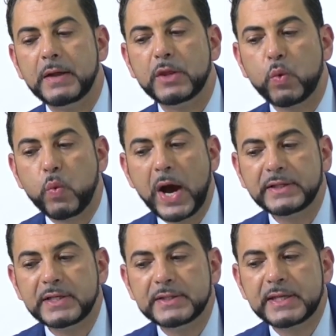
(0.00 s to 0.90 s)
The
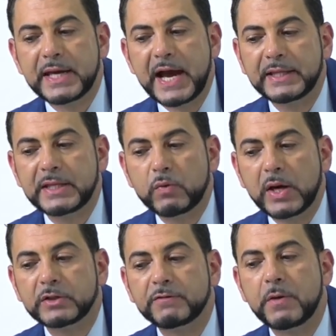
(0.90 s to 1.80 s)
weight indicate the
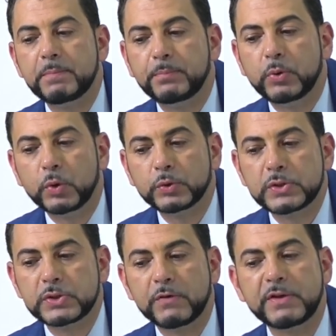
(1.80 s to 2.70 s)
relative
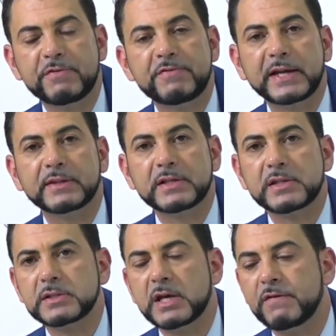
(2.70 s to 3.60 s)
importance of that factor. So
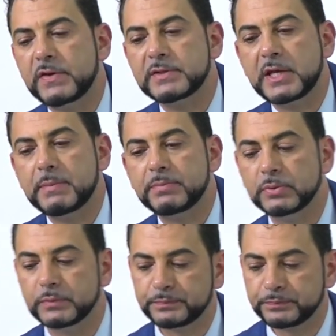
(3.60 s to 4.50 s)
say, for
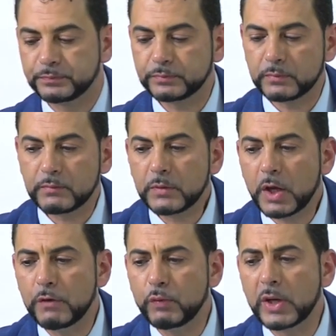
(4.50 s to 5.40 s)
example,
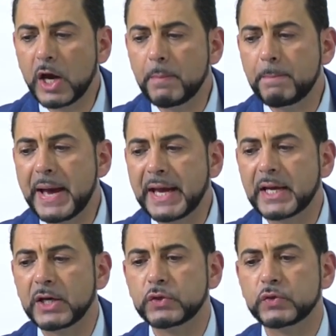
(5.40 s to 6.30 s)
if we're going
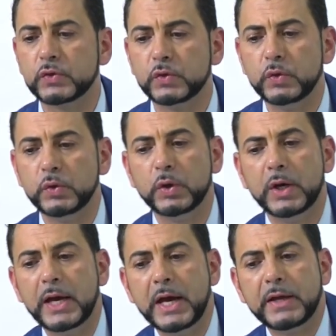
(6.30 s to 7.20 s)
back to
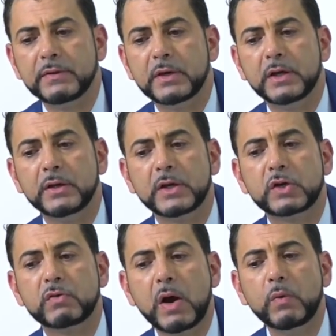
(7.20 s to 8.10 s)
the
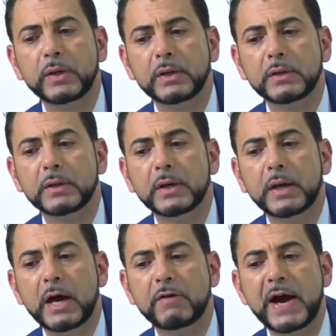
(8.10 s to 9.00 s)
growing
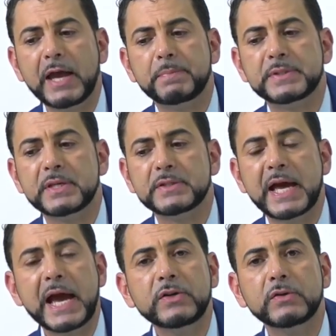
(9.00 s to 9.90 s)
of 8%
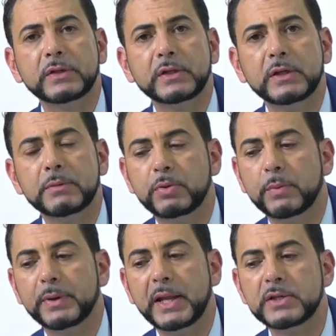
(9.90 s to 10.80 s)
annually in
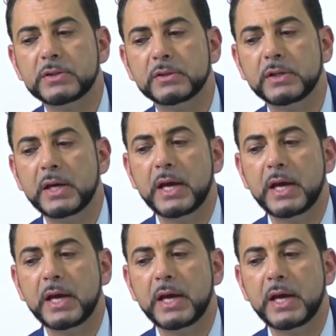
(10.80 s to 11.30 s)
population,